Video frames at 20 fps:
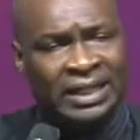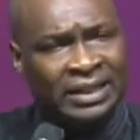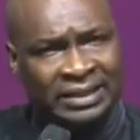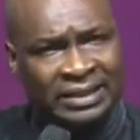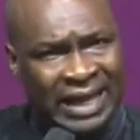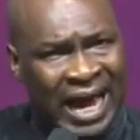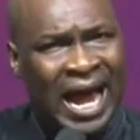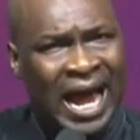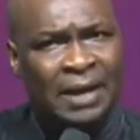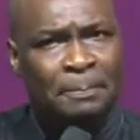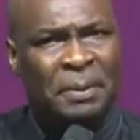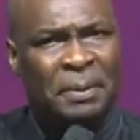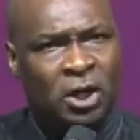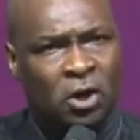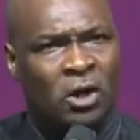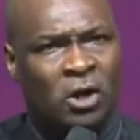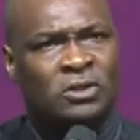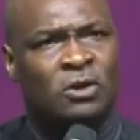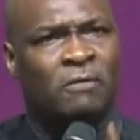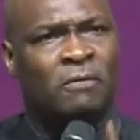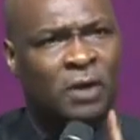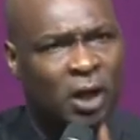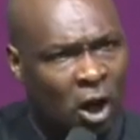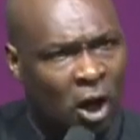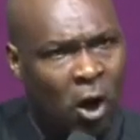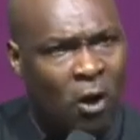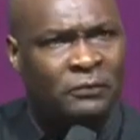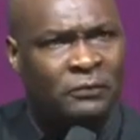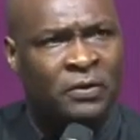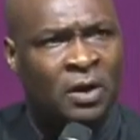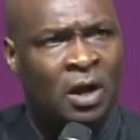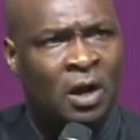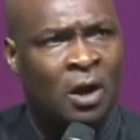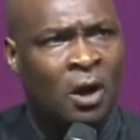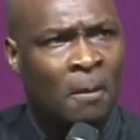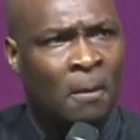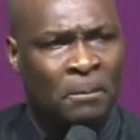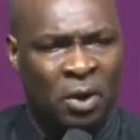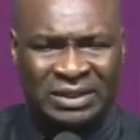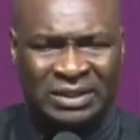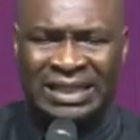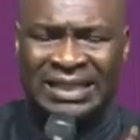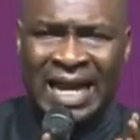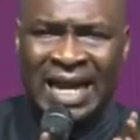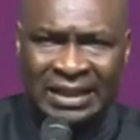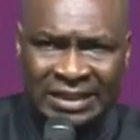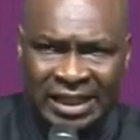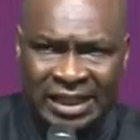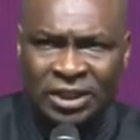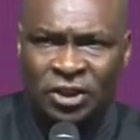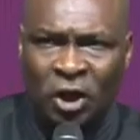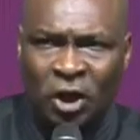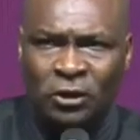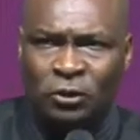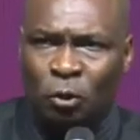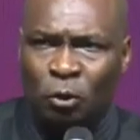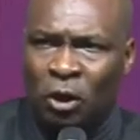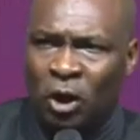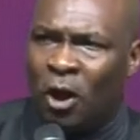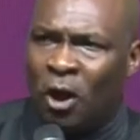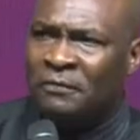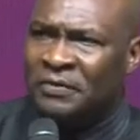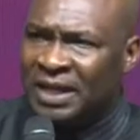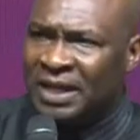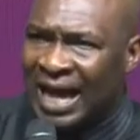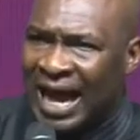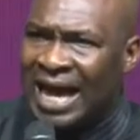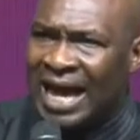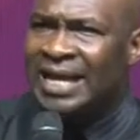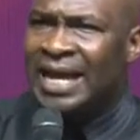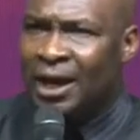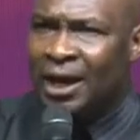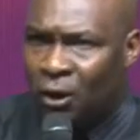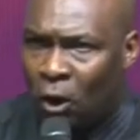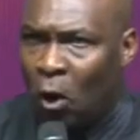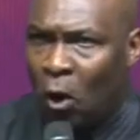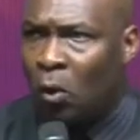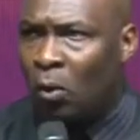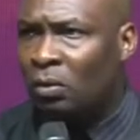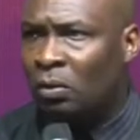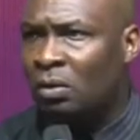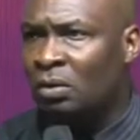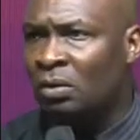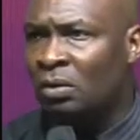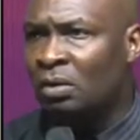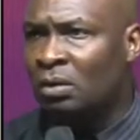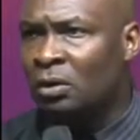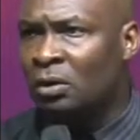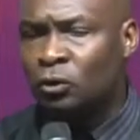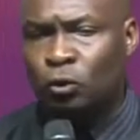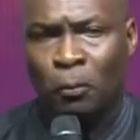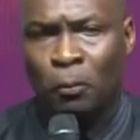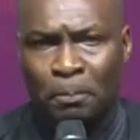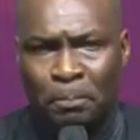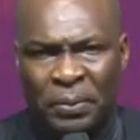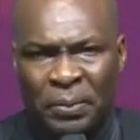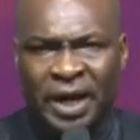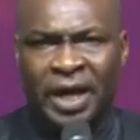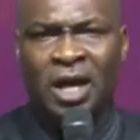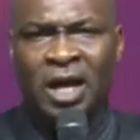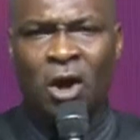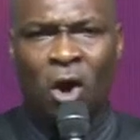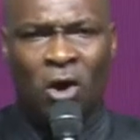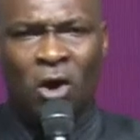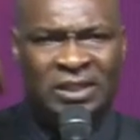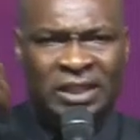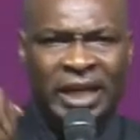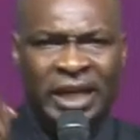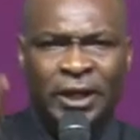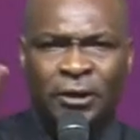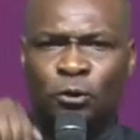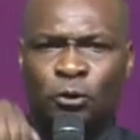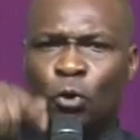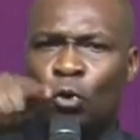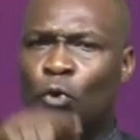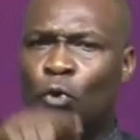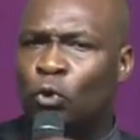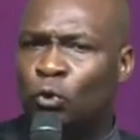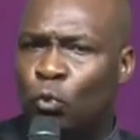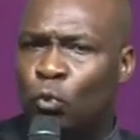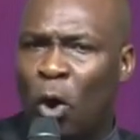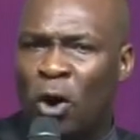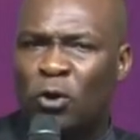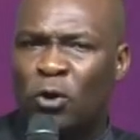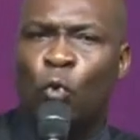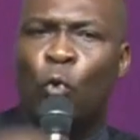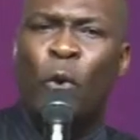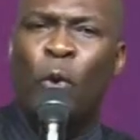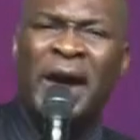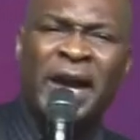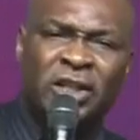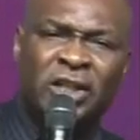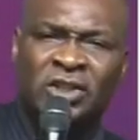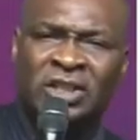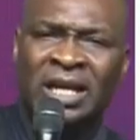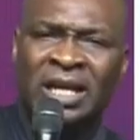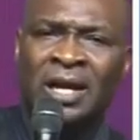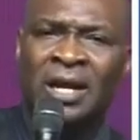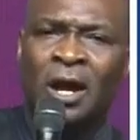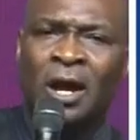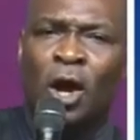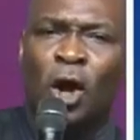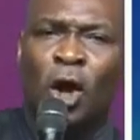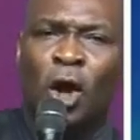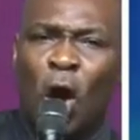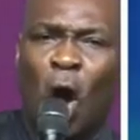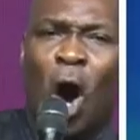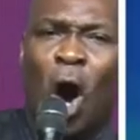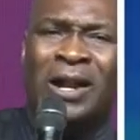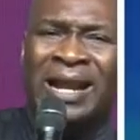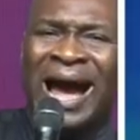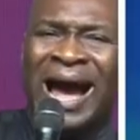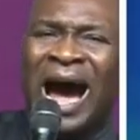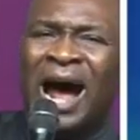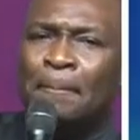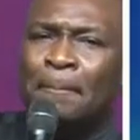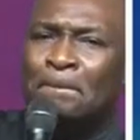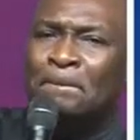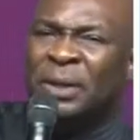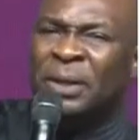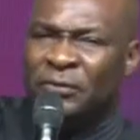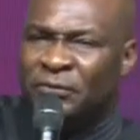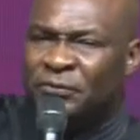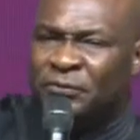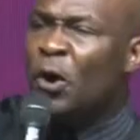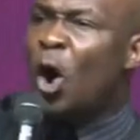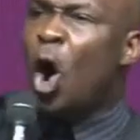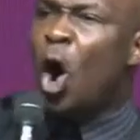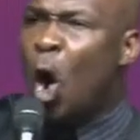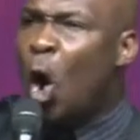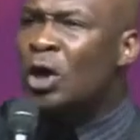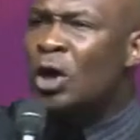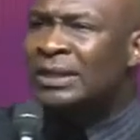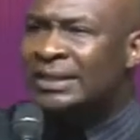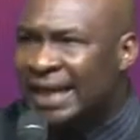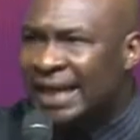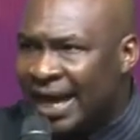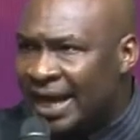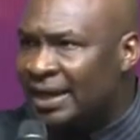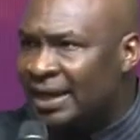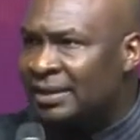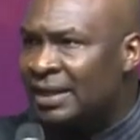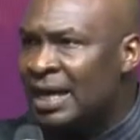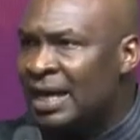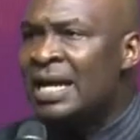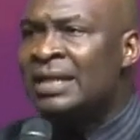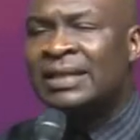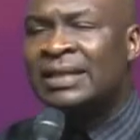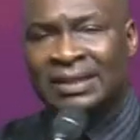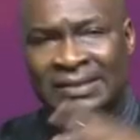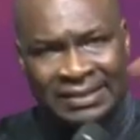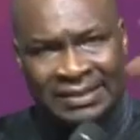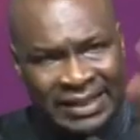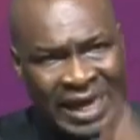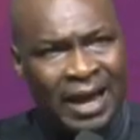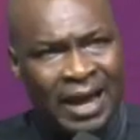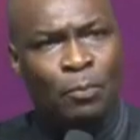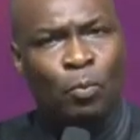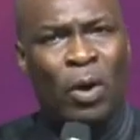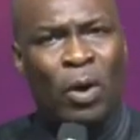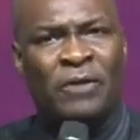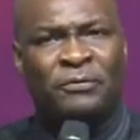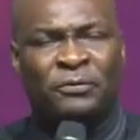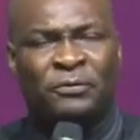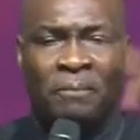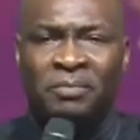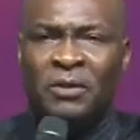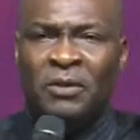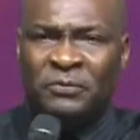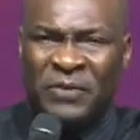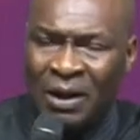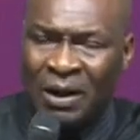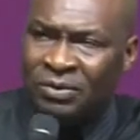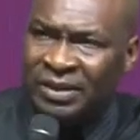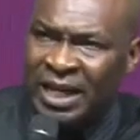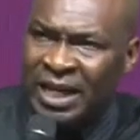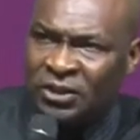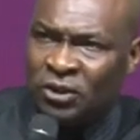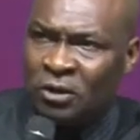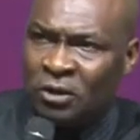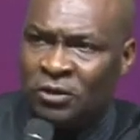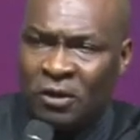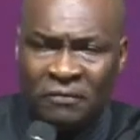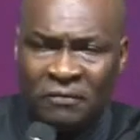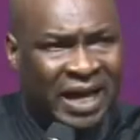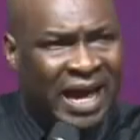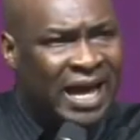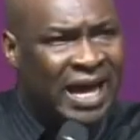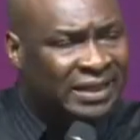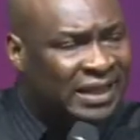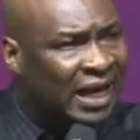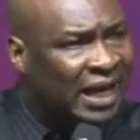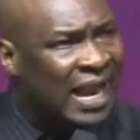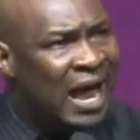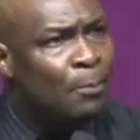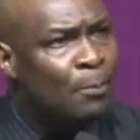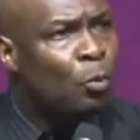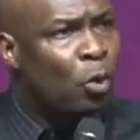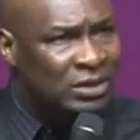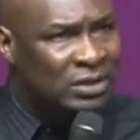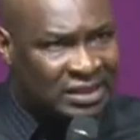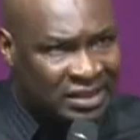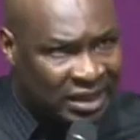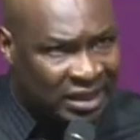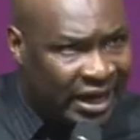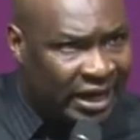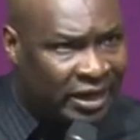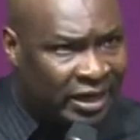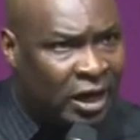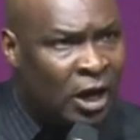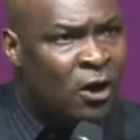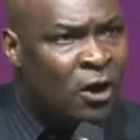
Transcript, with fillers: He died because of love. But in addition to love, he had a goal to bring us into good work, which God had before ordained. The same way from the foundations of the earth, the lamb was slain.